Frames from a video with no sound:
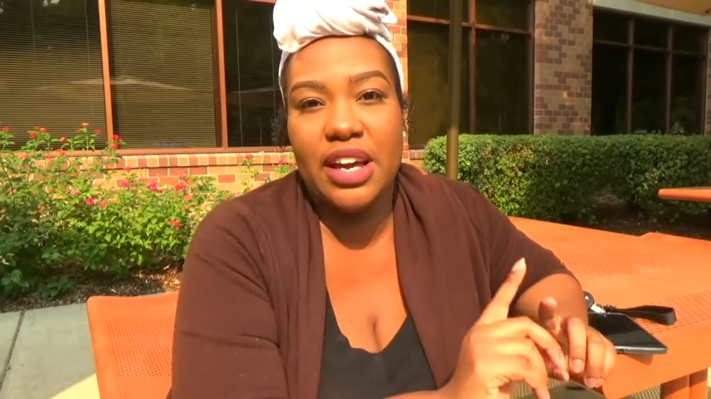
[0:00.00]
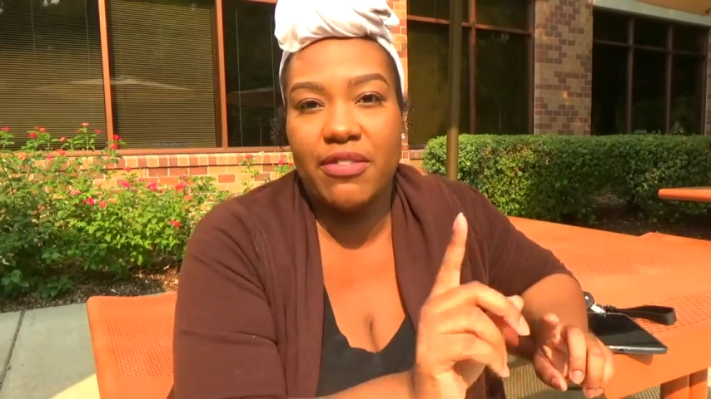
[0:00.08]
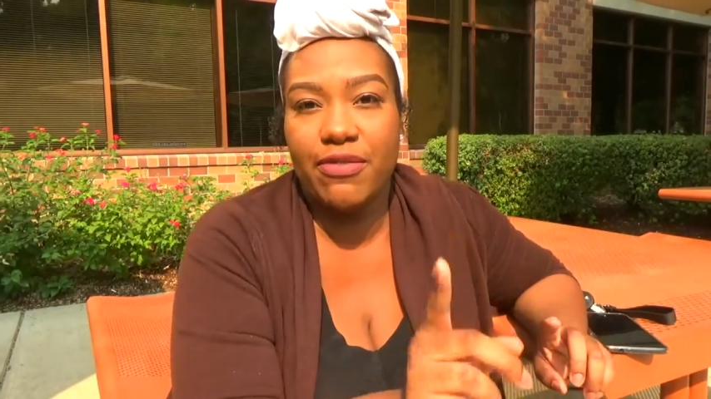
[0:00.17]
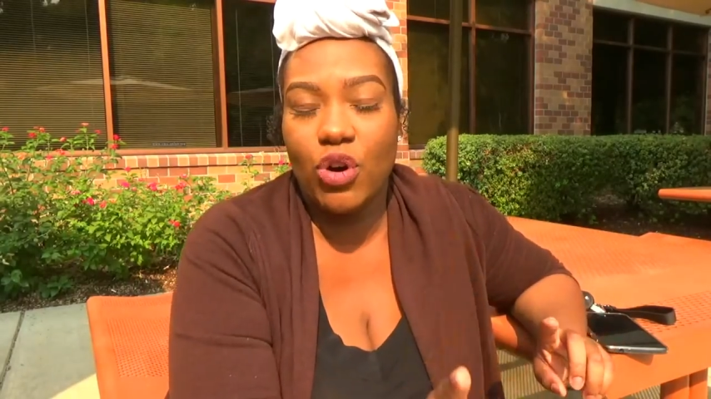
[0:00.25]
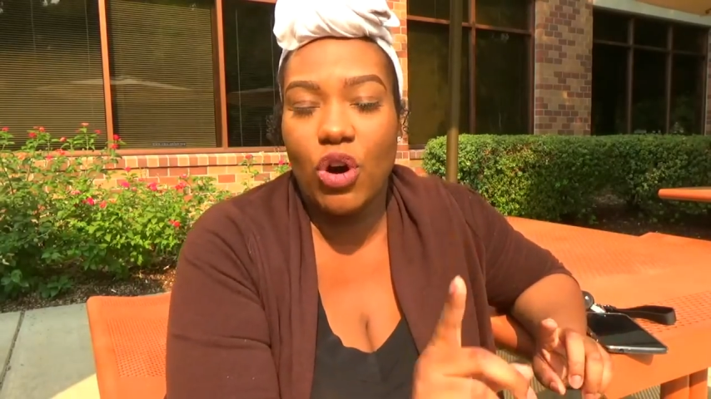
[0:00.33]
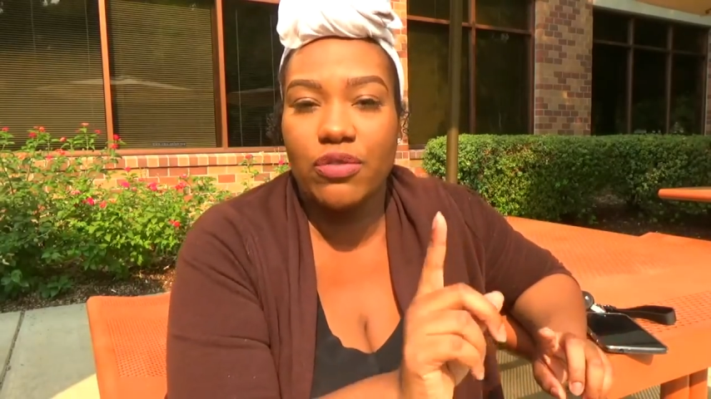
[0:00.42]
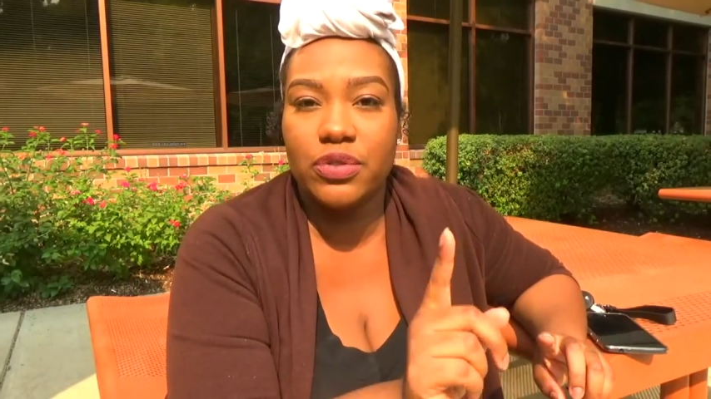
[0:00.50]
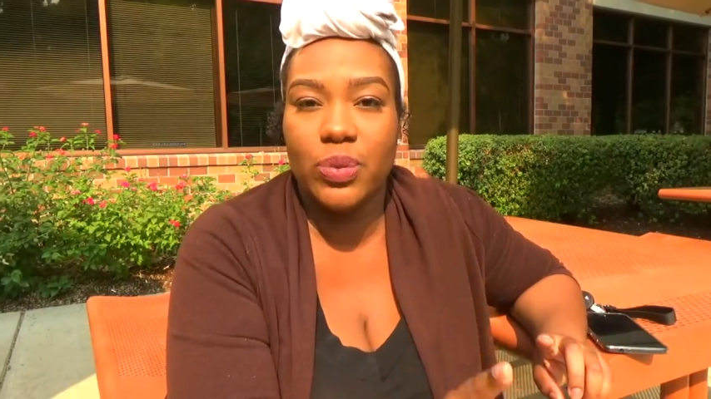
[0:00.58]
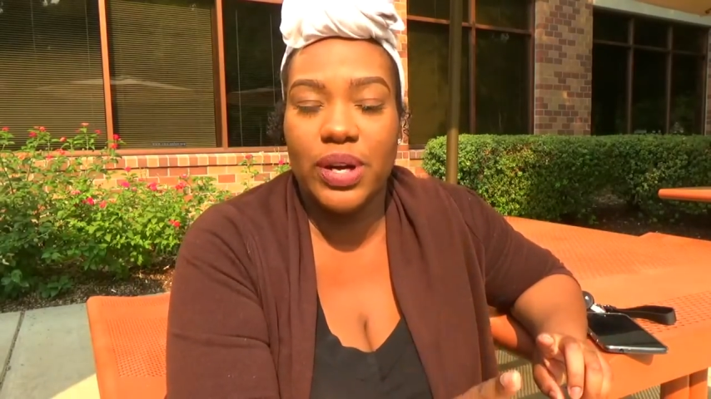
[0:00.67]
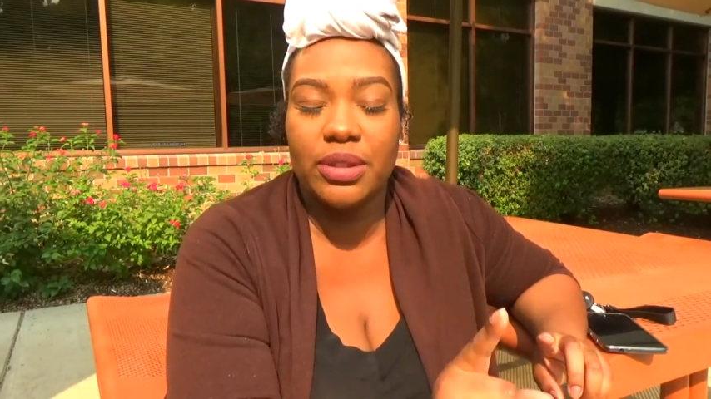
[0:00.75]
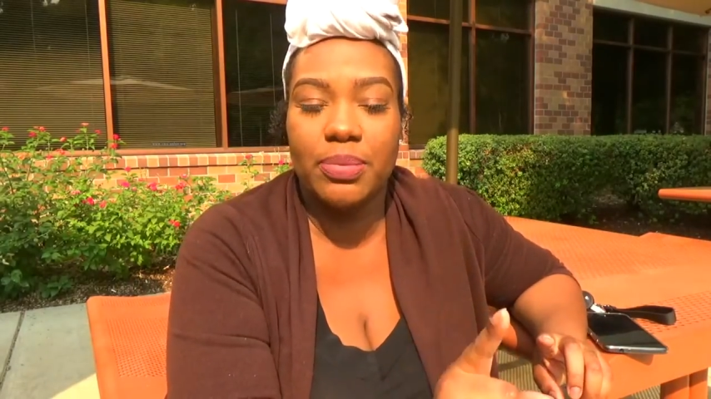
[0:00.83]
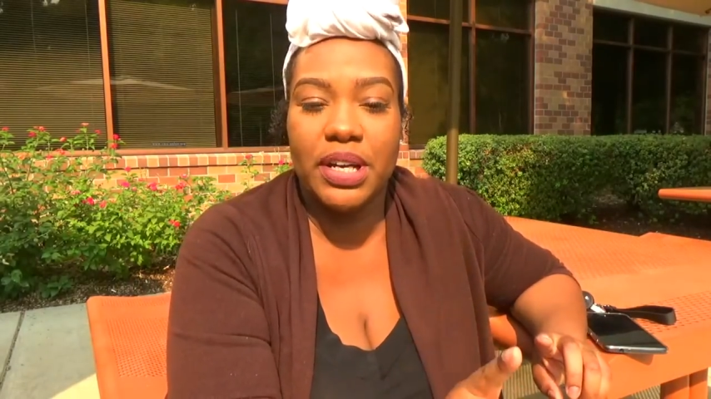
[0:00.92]
involved
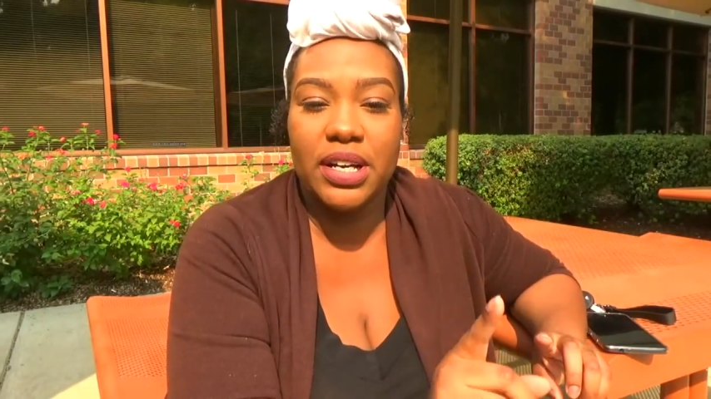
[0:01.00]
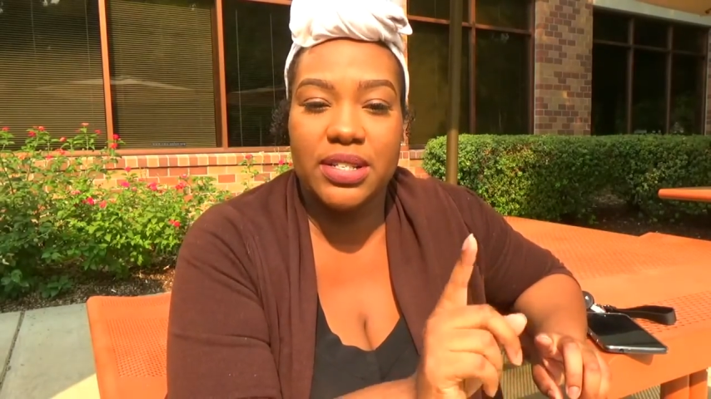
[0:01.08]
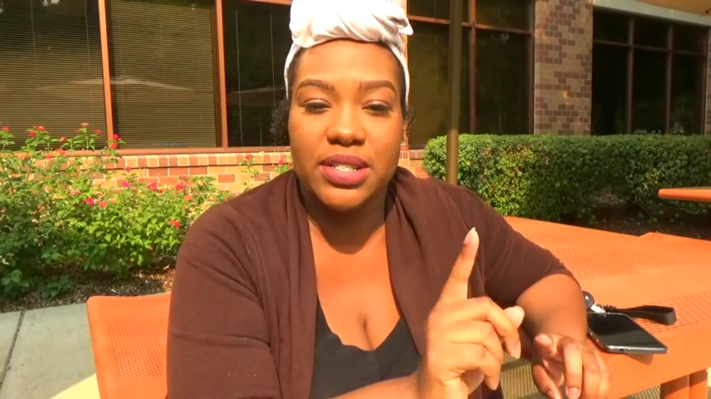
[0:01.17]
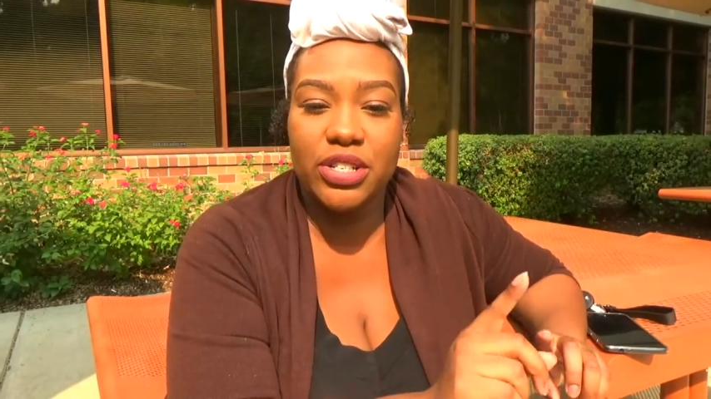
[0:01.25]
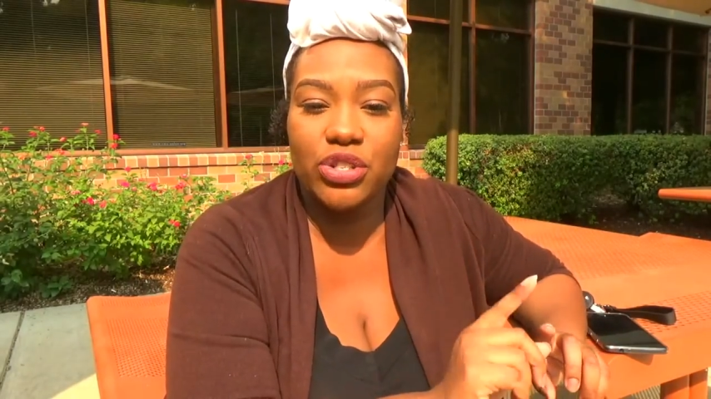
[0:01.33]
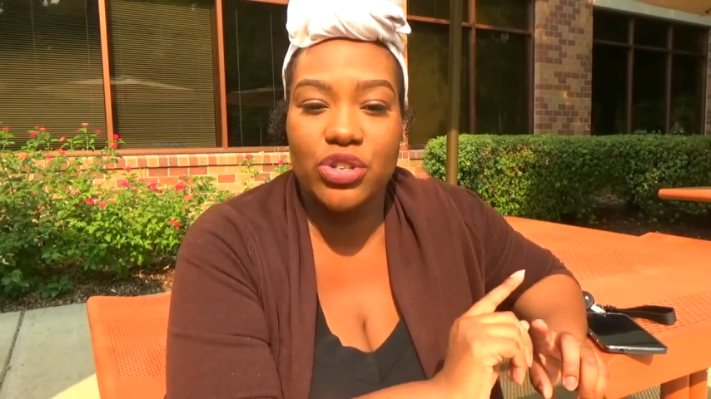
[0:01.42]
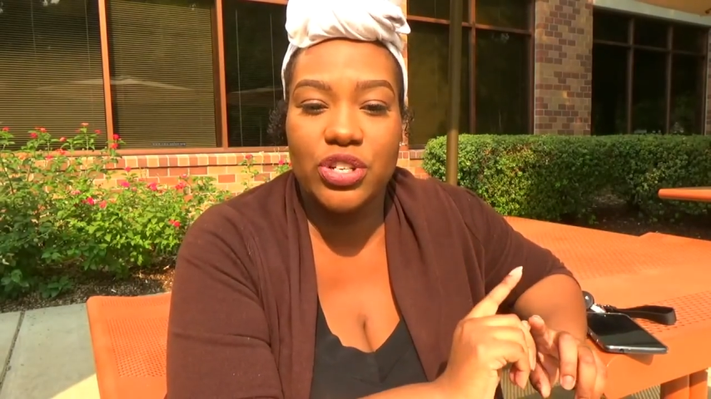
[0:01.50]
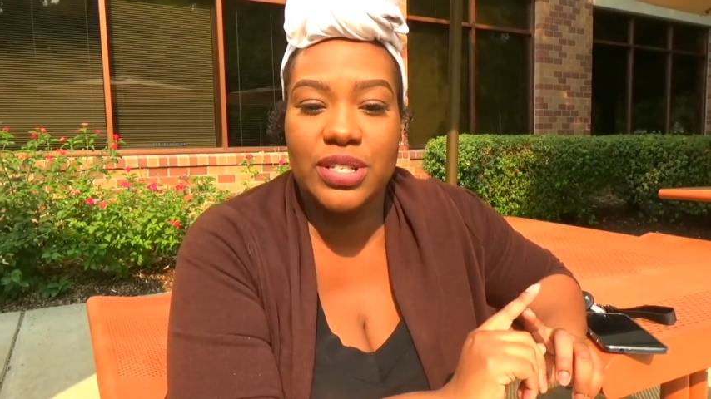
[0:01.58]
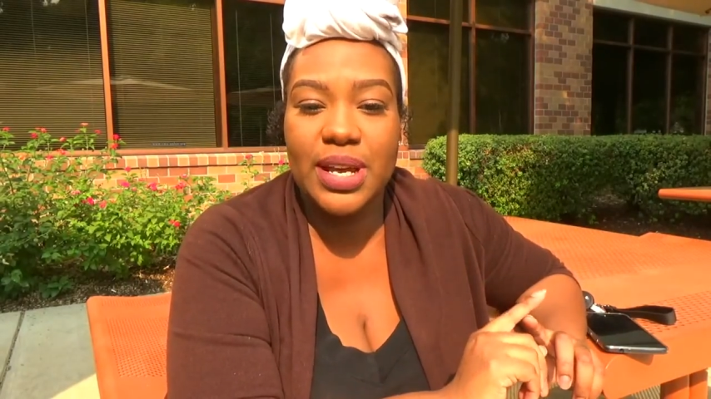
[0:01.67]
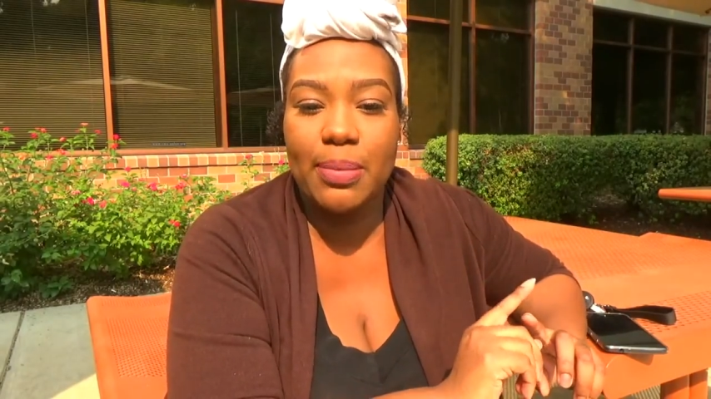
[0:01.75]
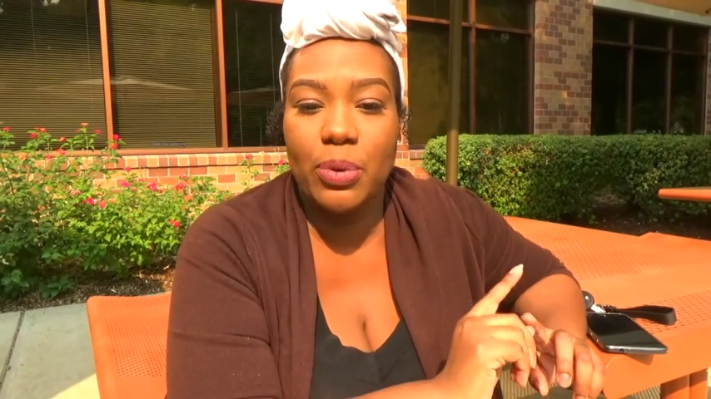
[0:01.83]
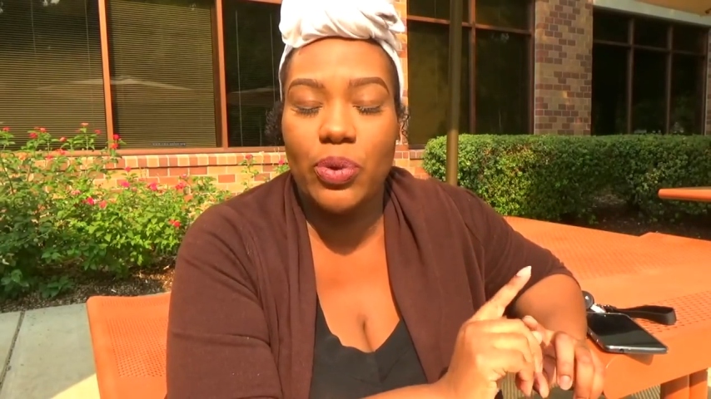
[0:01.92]
with because these are the
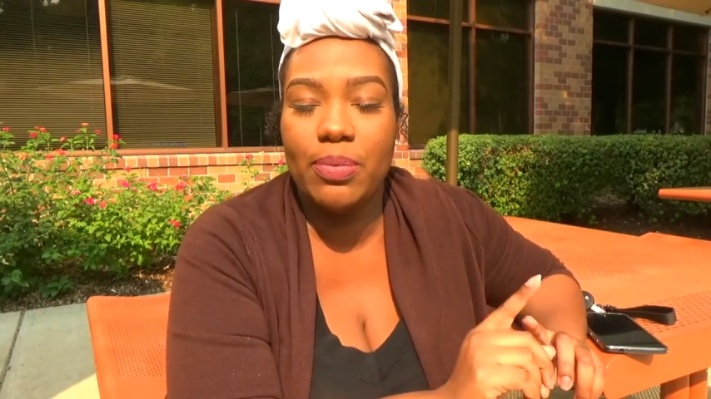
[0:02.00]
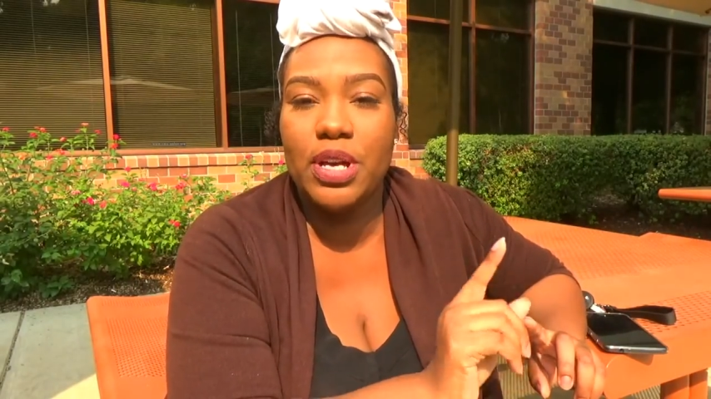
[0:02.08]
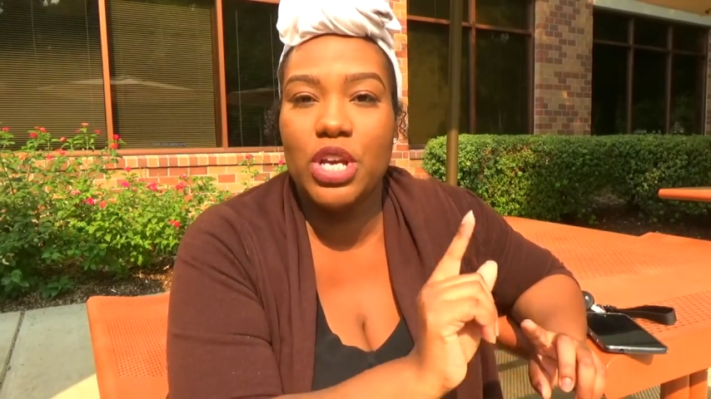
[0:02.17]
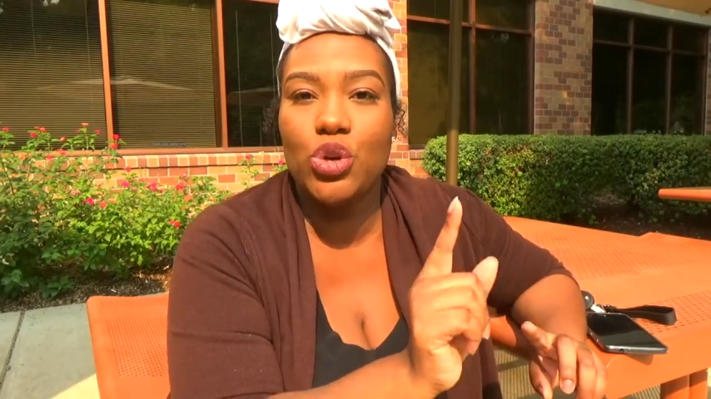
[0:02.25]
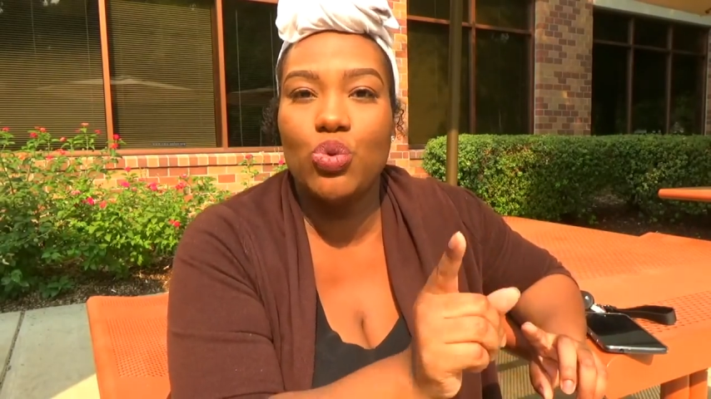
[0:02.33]
type of women